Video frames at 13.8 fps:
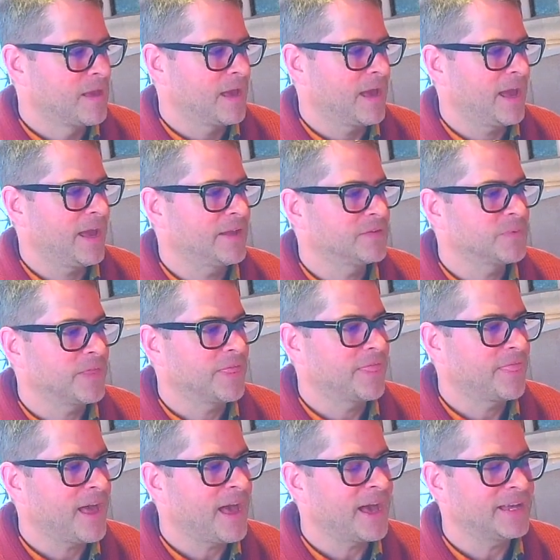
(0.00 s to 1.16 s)
And with
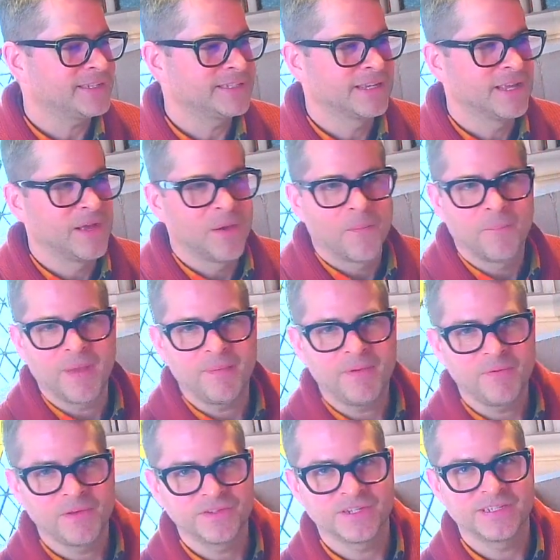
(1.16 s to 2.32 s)
that, maybe
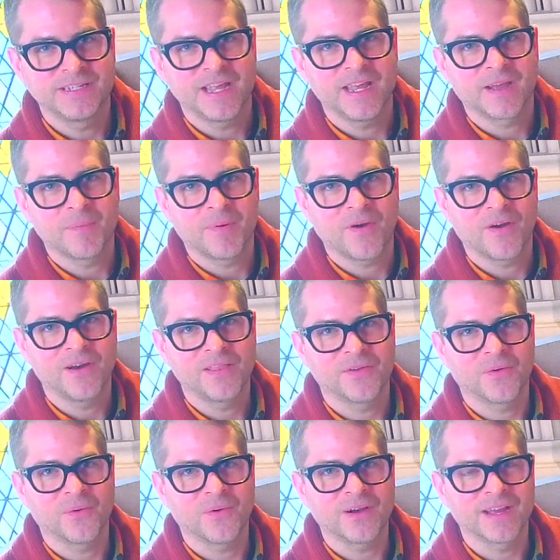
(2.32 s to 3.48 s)
we should take apart the
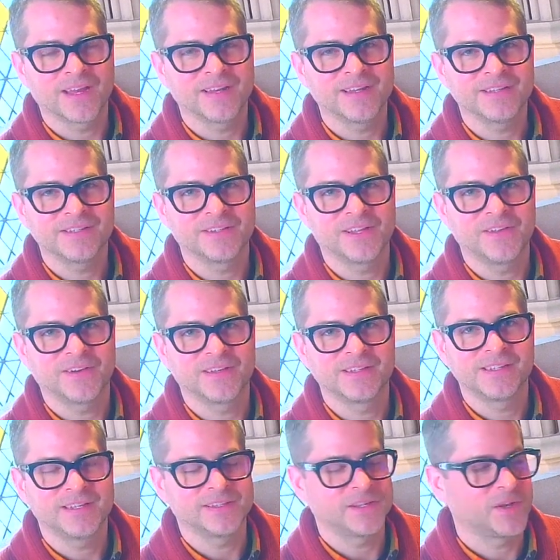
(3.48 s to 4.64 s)
organ so that you can
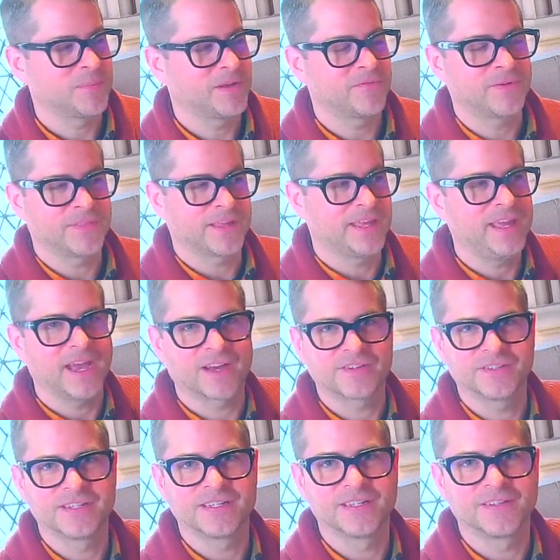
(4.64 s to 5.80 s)
see a little bit of what the key
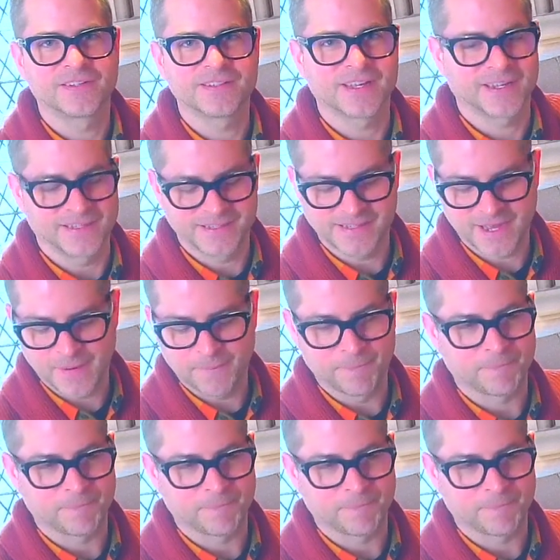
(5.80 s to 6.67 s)
action looks like inside.